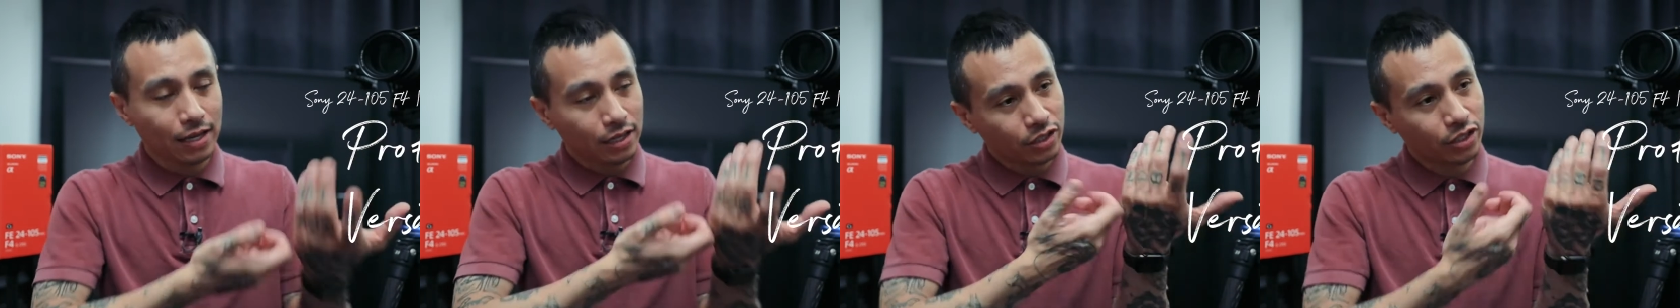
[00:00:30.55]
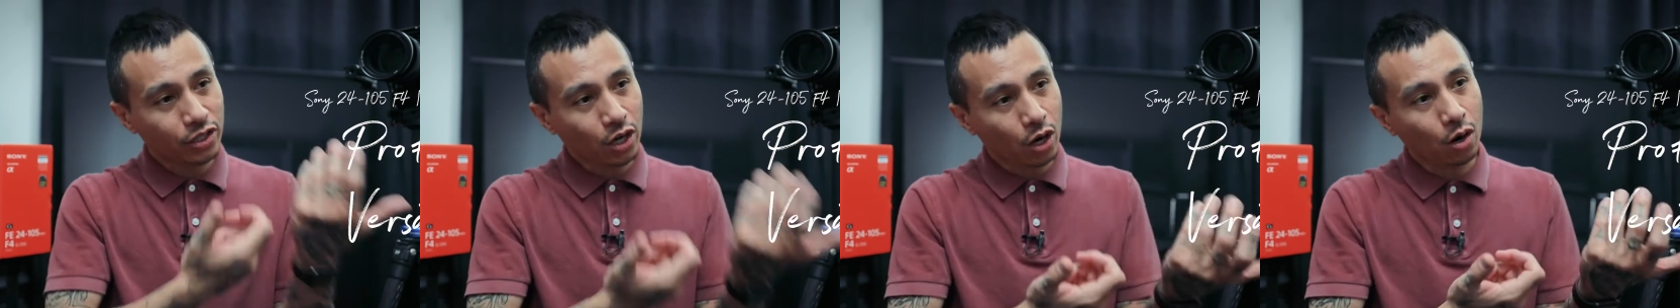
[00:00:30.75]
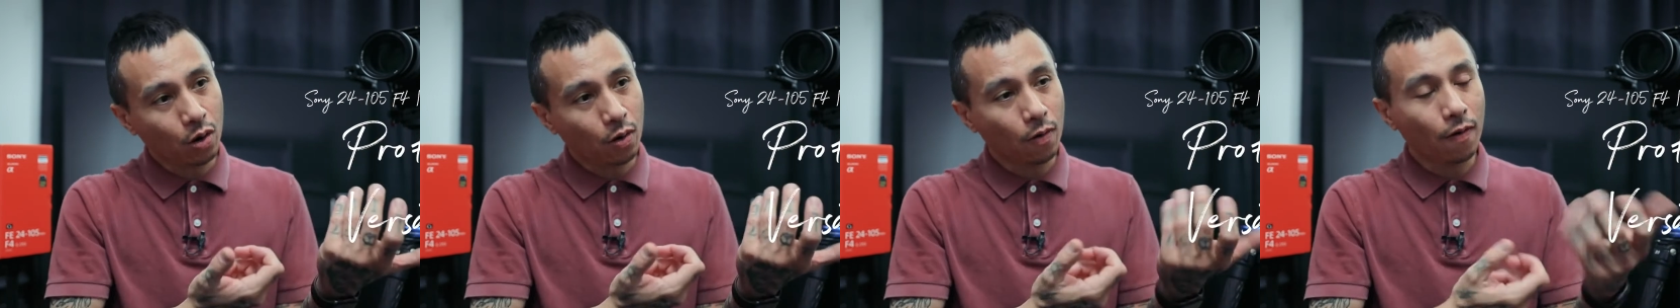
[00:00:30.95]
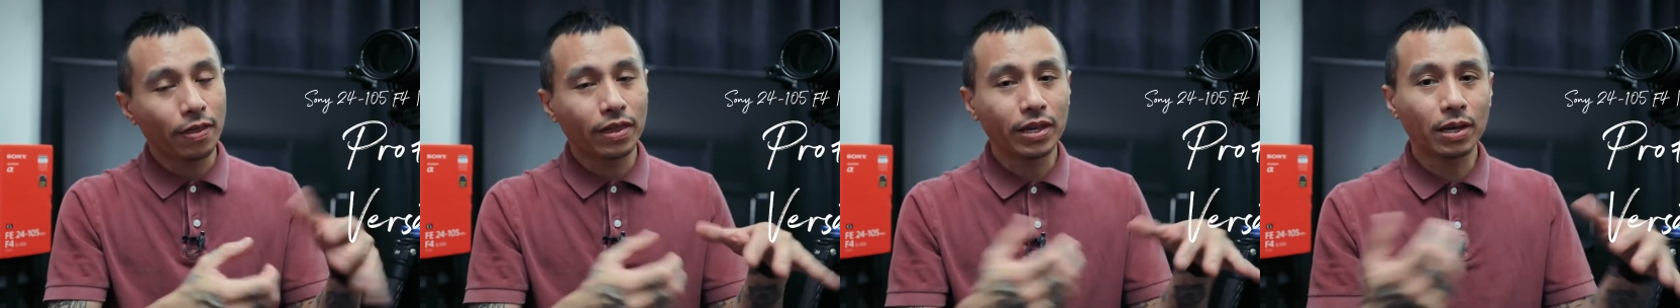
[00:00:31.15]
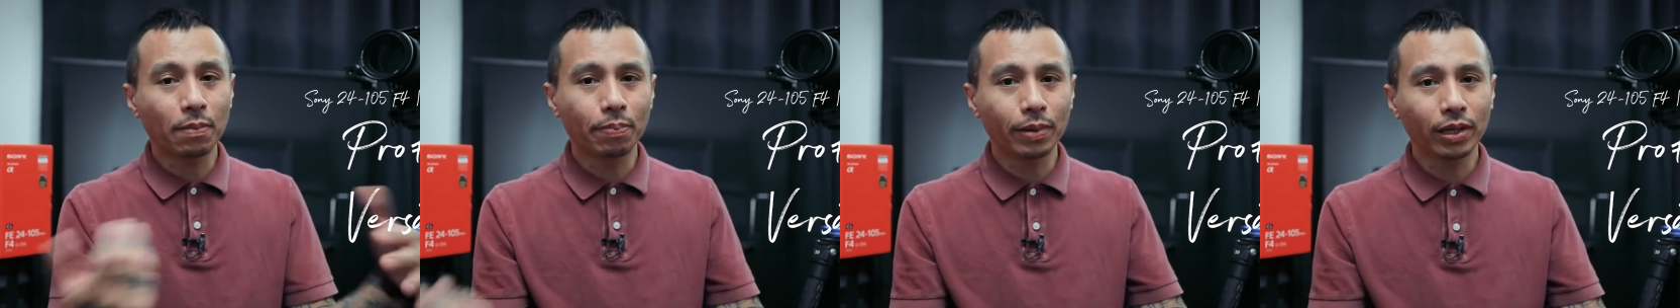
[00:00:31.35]
So
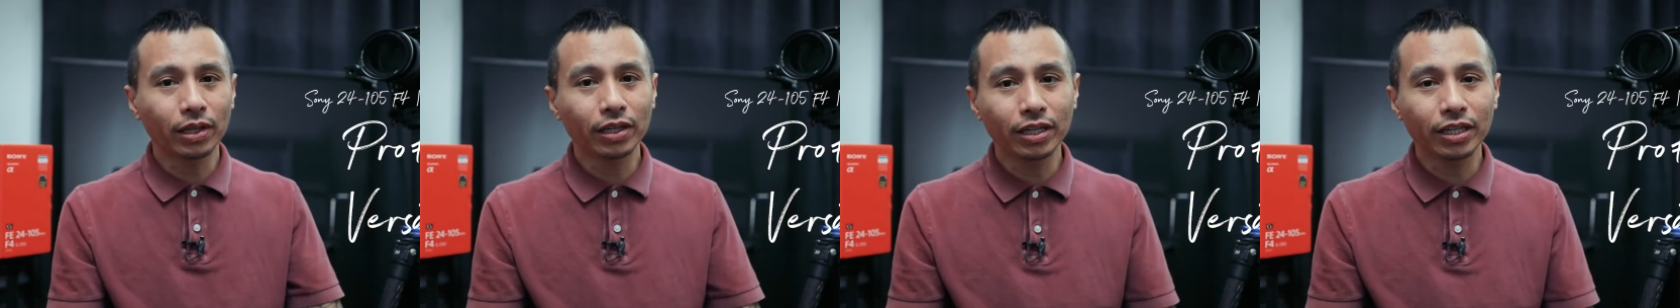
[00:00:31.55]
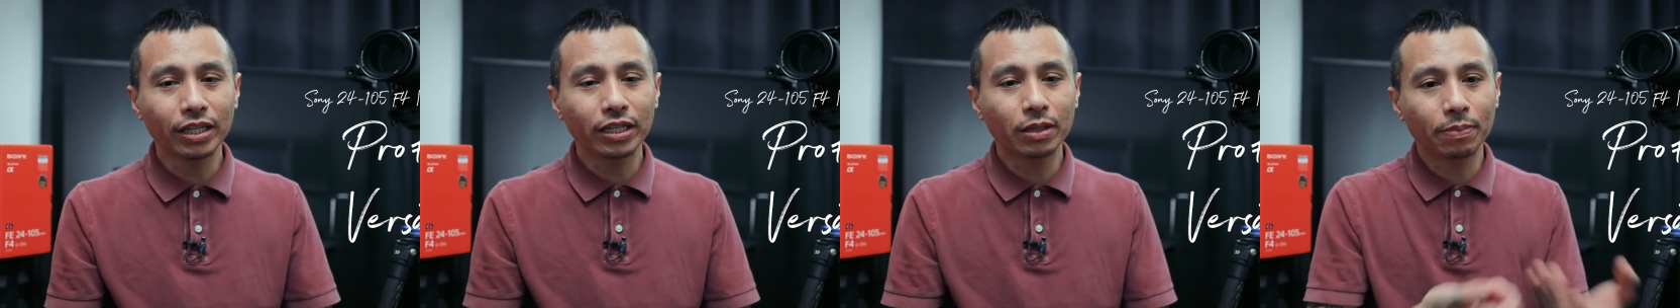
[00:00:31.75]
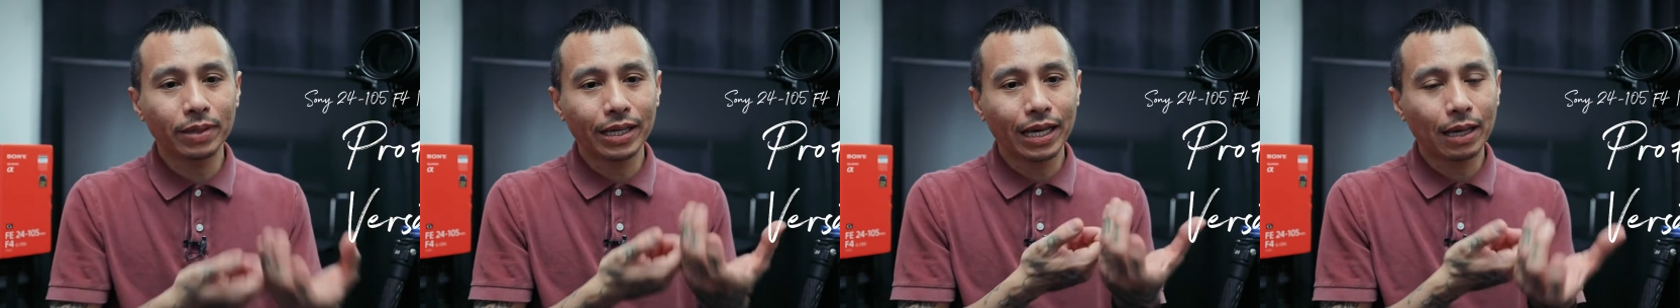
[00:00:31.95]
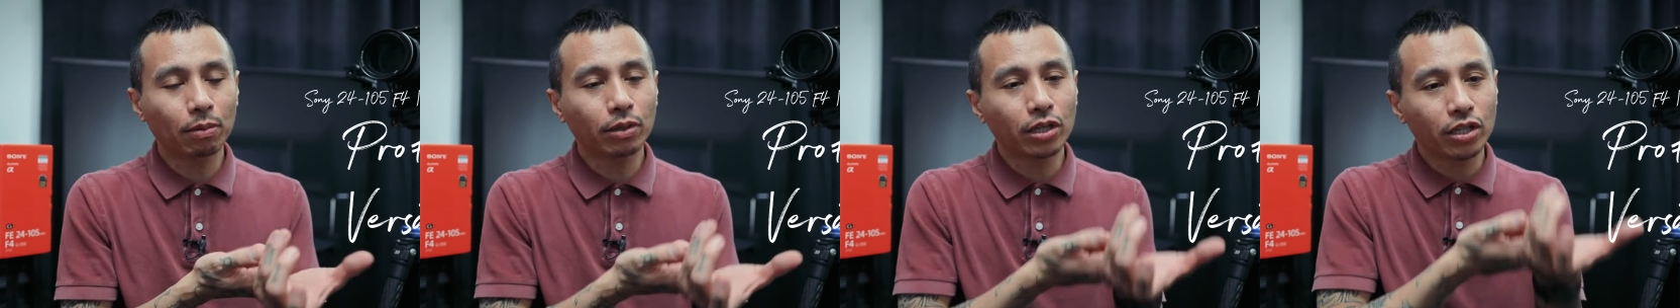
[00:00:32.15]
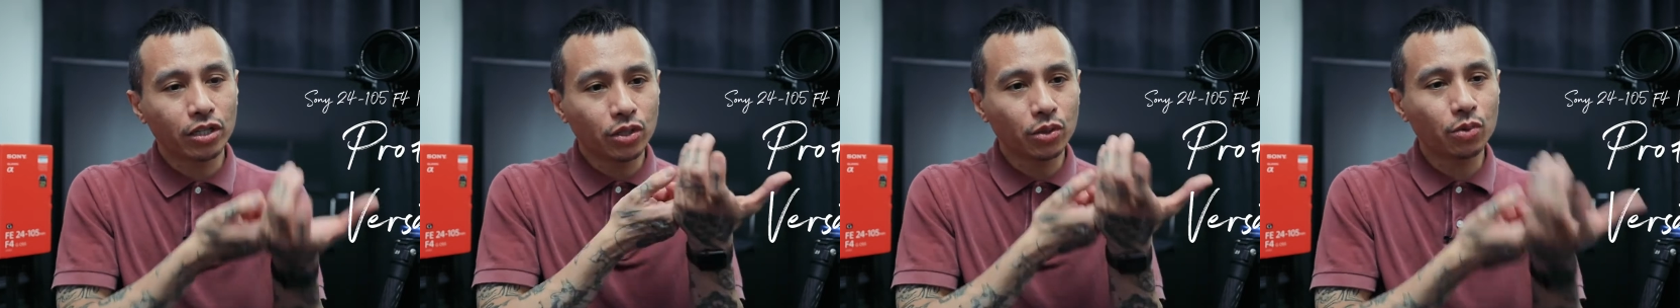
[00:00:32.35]
the ability to be
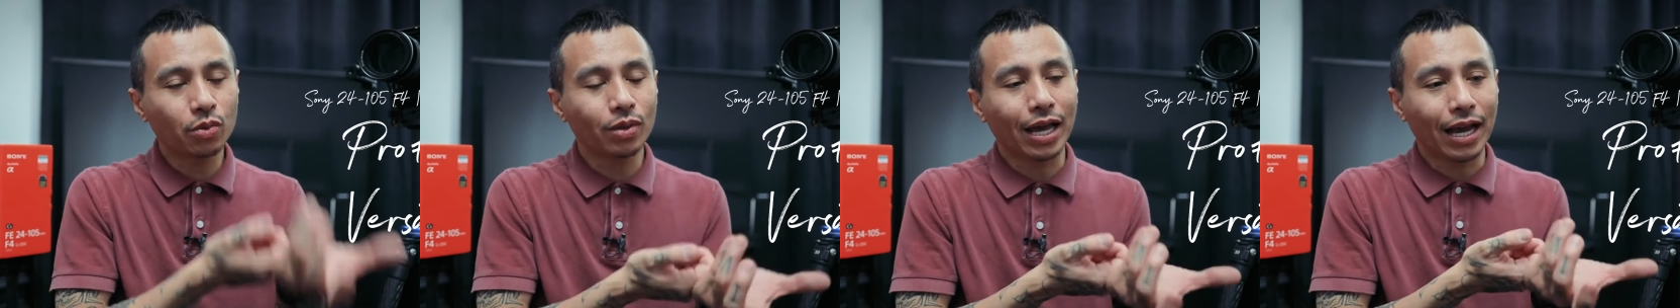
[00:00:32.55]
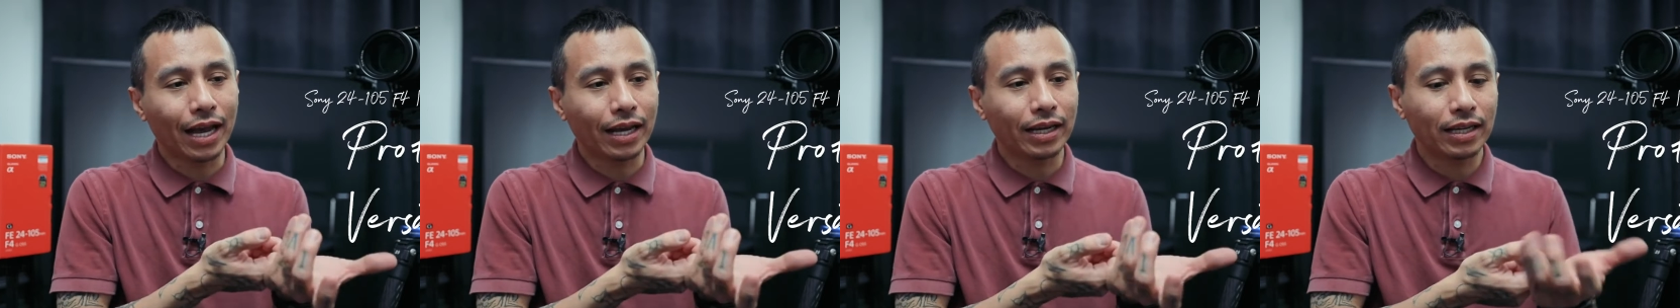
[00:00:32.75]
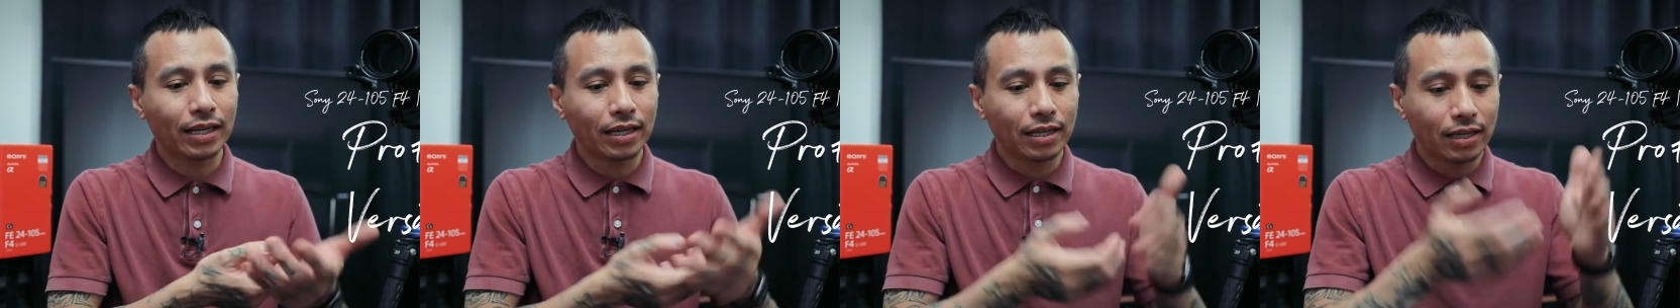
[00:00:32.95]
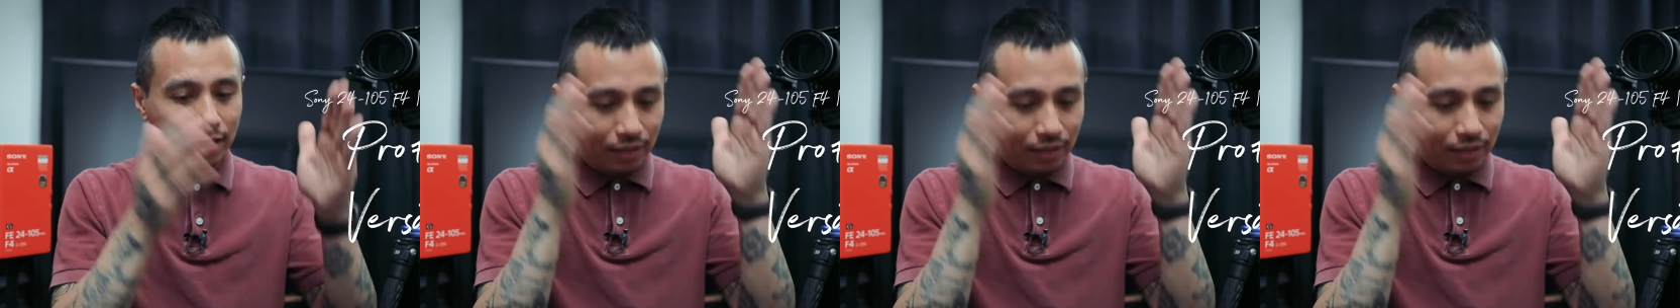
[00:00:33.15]
able to do that